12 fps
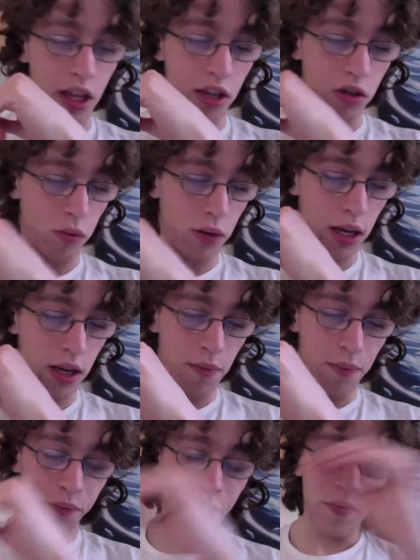There has
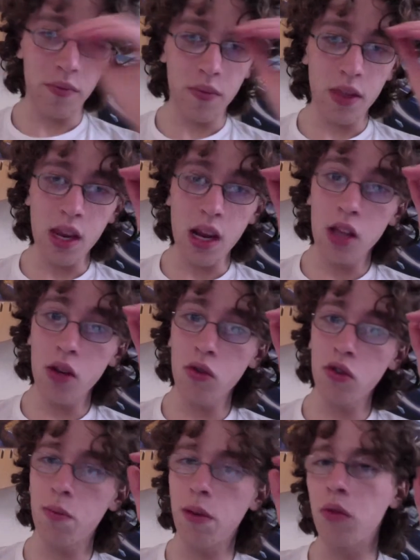been really good
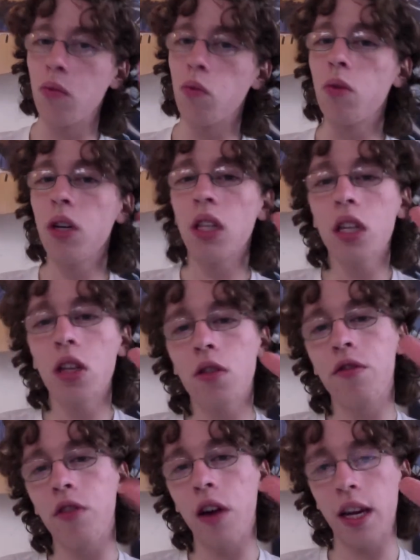fighting in this
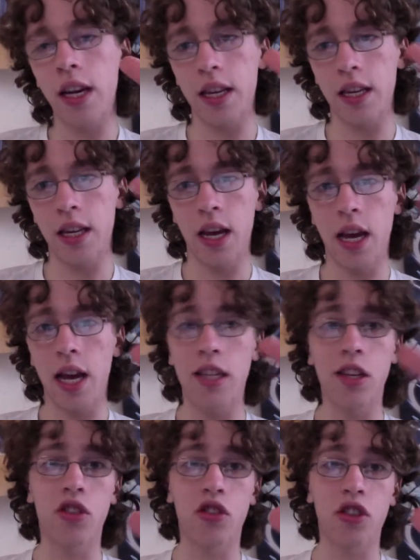chapter, just in this
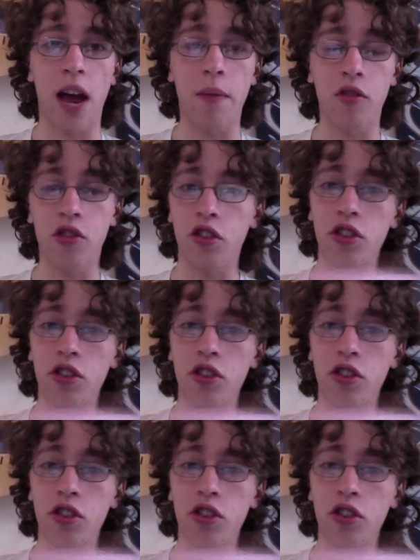chapter alone.